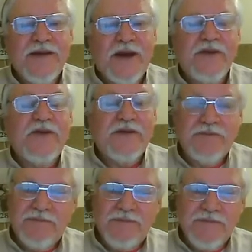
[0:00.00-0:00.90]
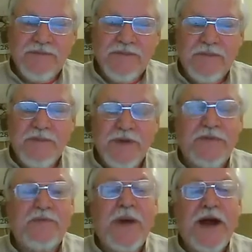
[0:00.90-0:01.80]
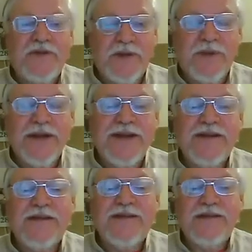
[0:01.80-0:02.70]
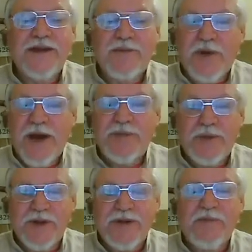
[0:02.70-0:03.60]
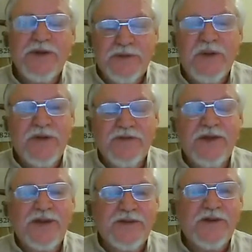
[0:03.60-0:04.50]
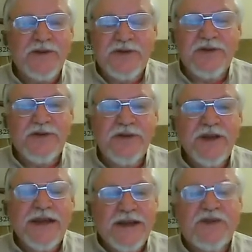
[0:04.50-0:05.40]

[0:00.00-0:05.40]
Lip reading: other, but possibly and probably much more advanced cultures in